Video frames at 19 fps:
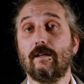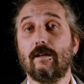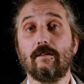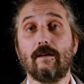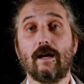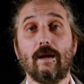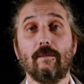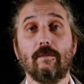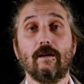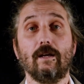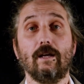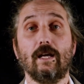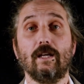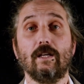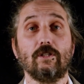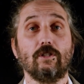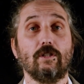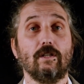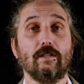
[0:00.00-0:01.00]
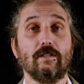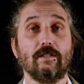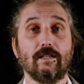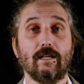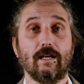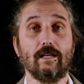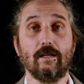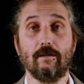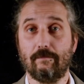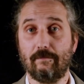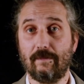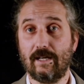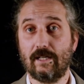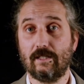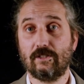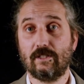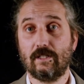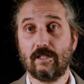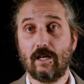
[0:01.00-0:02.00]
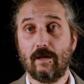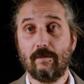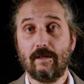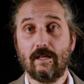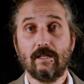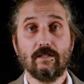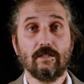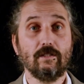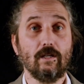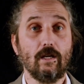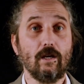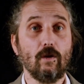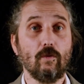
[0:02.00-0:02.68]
of applications like metagenomics,